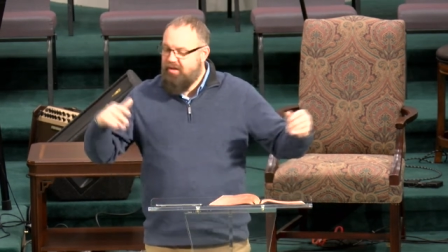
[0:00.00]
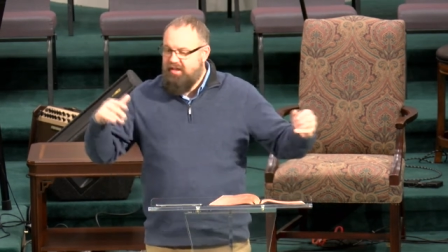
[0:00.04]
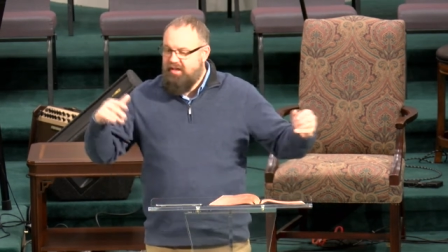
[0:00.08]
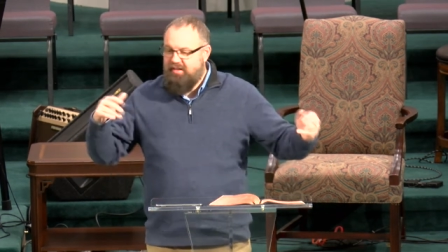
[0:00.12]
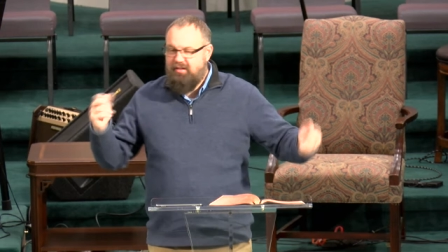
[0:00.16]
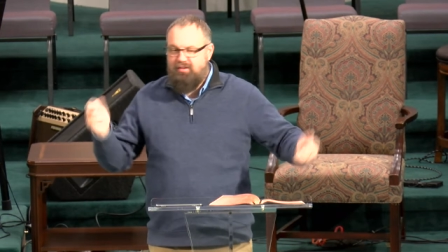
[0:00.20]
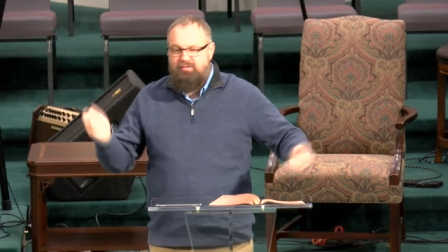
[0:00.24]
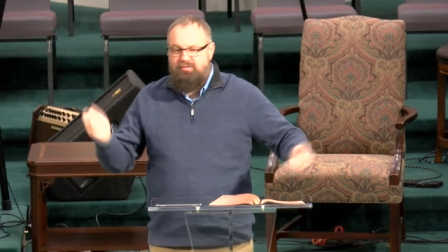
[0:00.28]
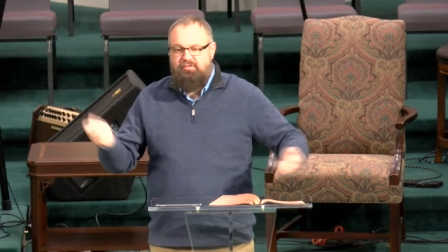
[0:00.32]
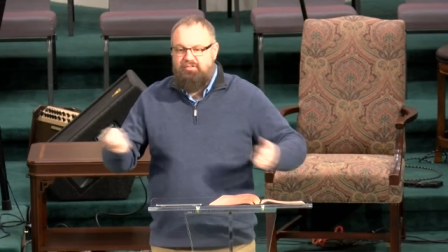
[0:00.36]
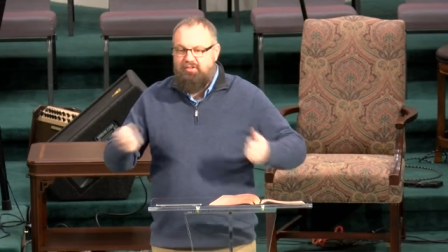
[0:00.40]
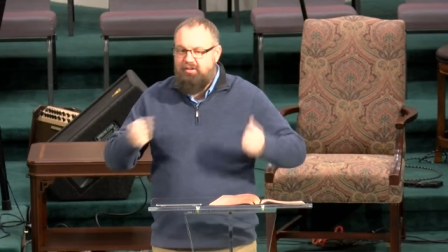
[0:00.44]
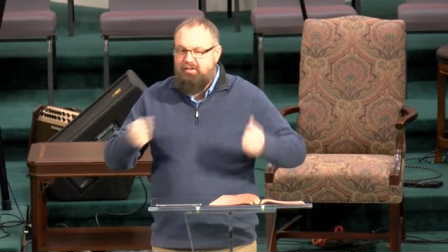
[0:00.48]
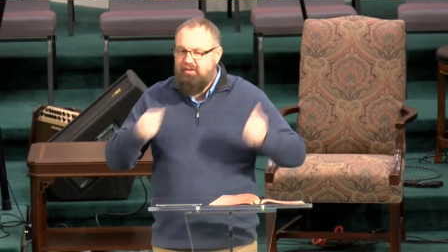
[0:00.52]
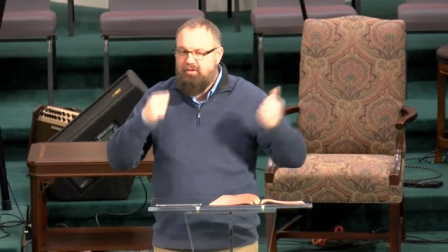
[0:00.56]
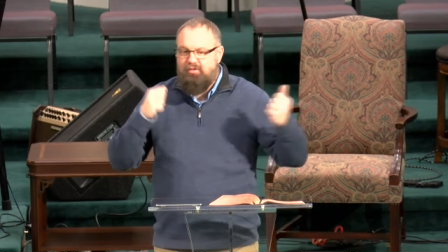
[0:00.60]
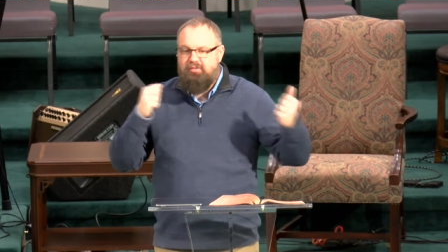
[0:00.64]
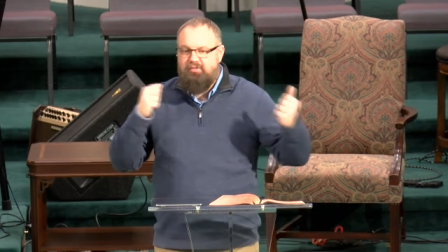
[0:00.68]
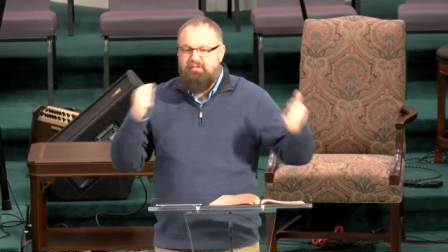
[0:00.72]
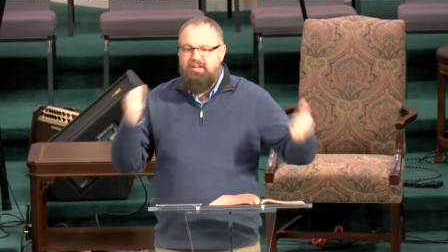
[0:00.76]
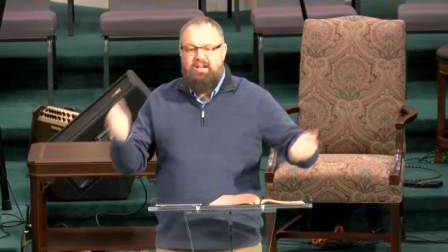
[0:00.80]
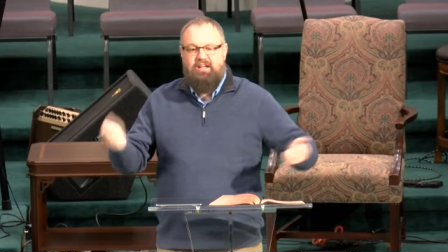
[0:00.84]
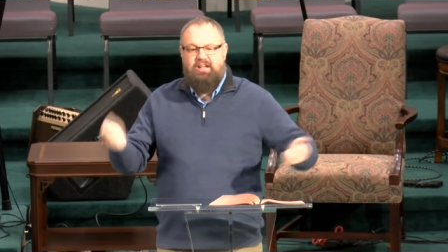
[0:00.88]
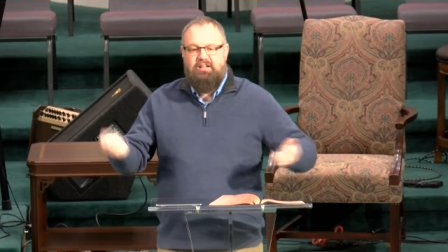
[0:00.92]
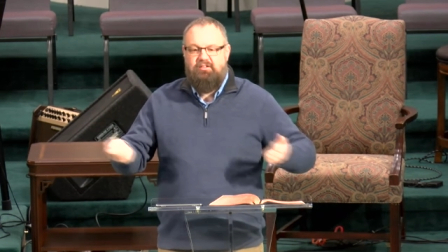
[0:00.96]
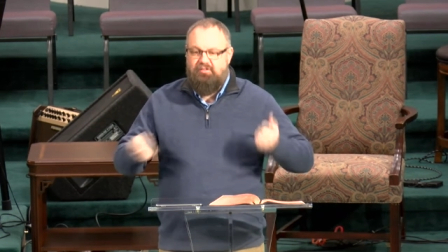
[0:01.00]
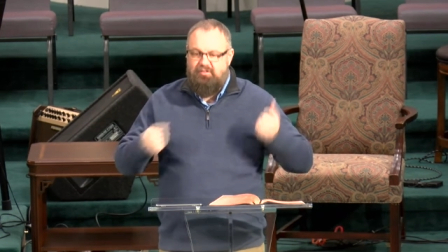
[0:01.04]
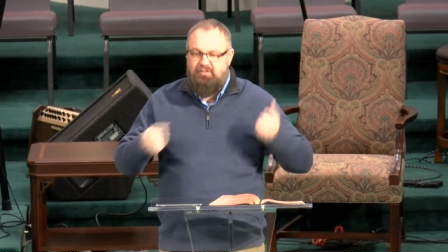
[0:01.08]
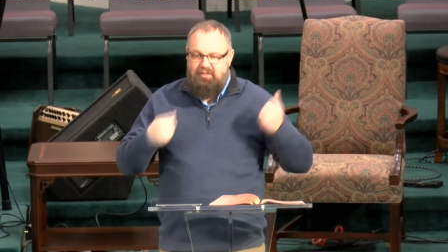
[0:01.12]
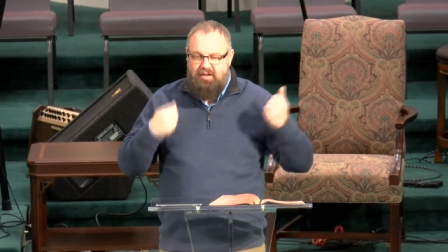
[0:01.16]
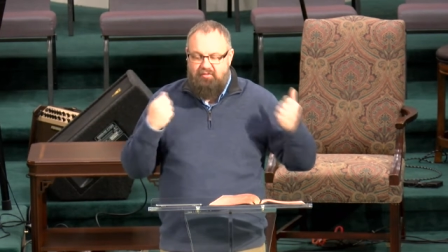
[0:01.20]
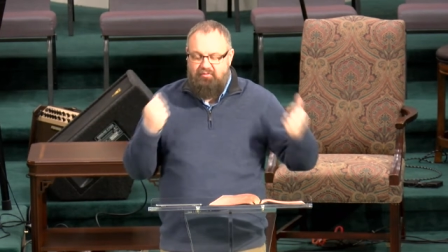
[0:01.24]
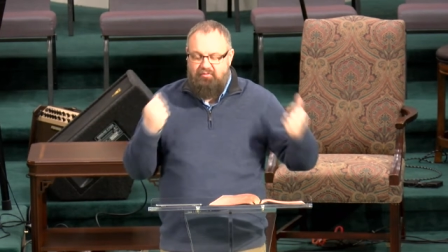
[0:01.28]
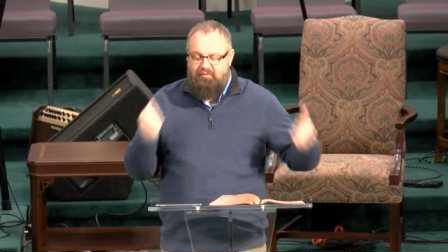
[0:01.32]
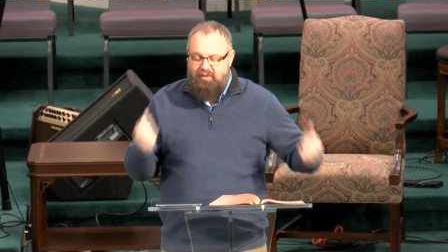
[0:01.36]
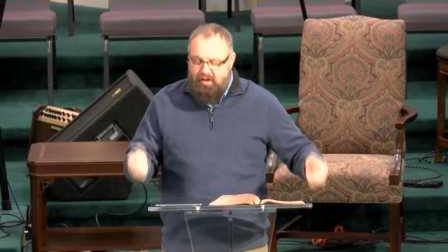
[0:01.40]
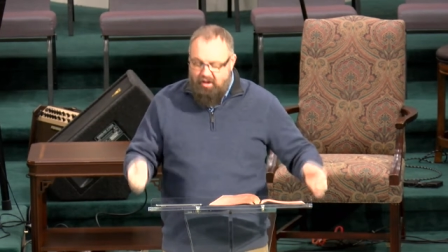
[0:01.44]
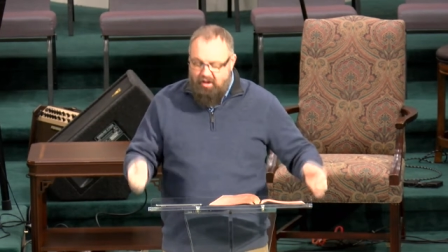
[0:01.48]
and they're still taking
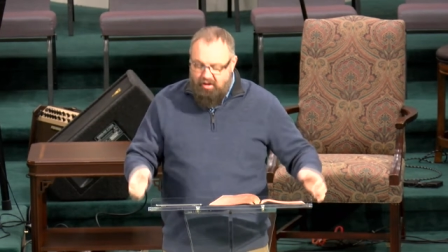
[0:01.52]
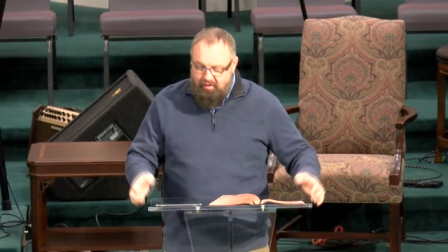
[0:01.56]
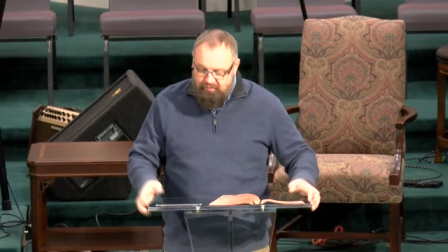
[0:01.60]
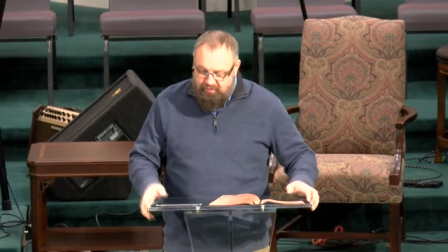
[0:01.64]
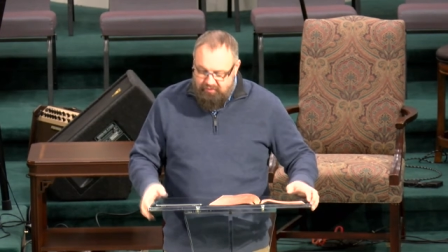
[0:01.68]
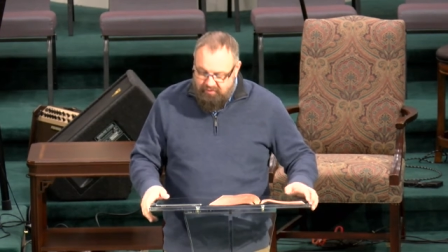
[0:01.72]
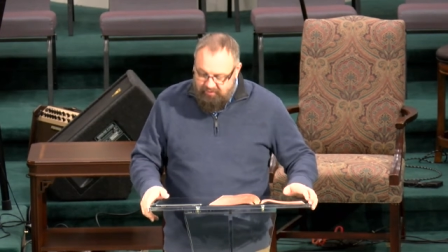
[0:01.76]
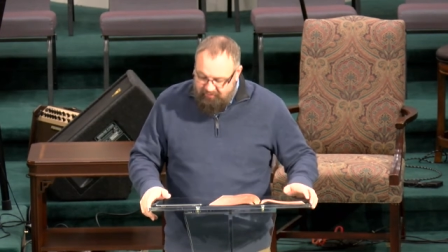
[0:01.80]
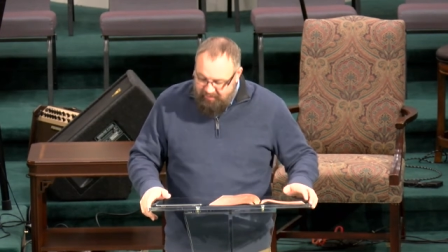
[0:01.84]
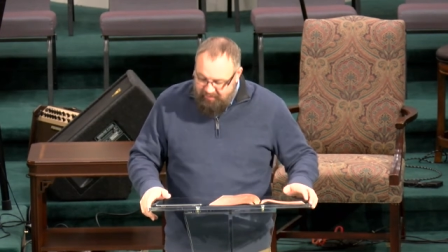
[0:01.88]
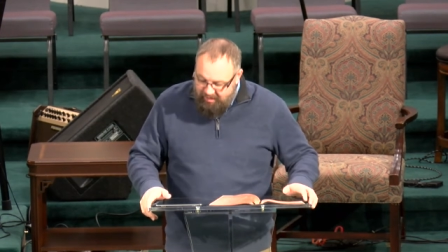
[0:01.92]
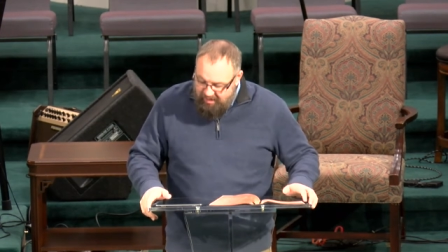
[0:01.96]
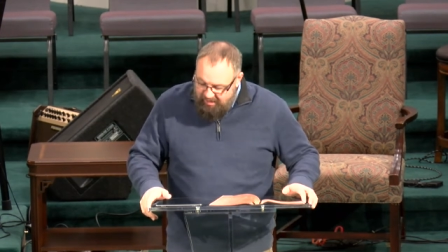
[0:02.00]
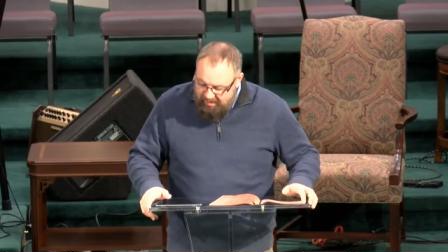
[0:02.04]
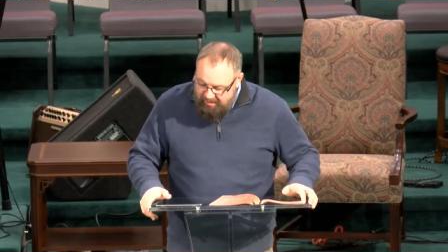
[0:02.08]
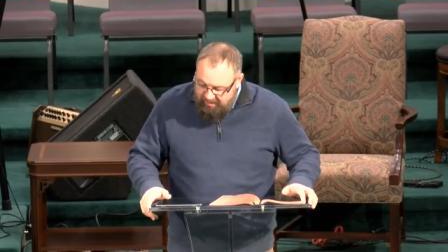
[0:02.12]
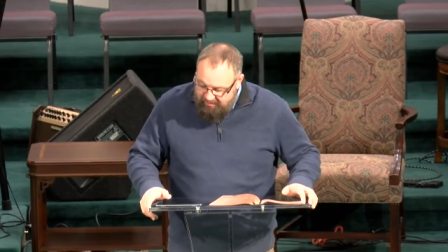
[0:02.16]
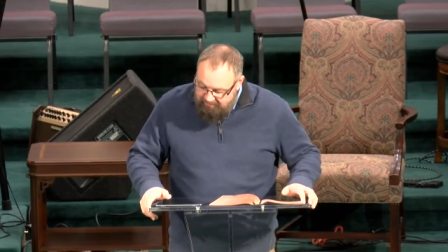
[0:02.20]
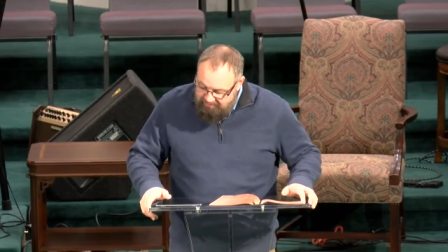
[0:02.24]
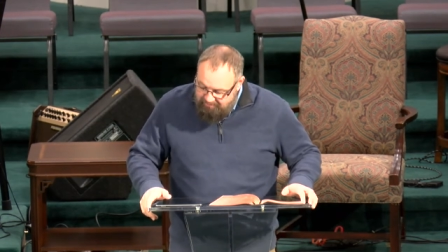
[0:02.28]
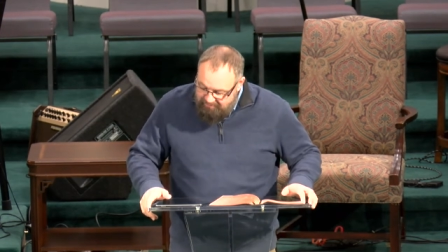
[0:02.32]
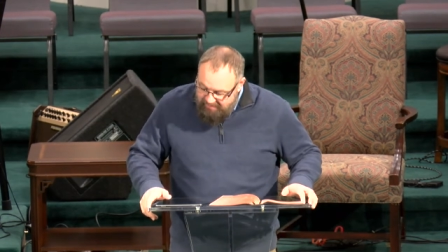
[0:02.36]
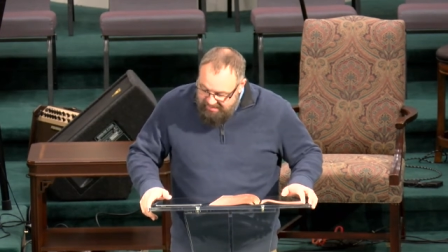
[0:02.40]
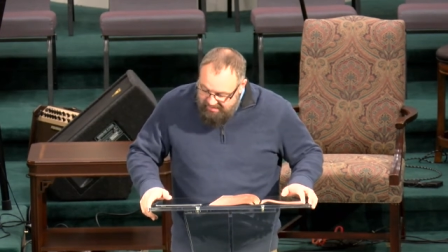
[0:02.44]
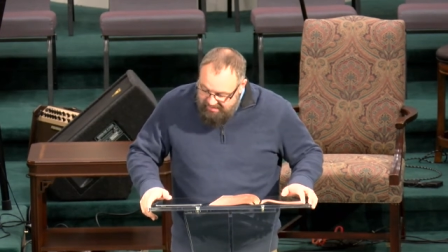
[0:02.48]
stuff off the vine.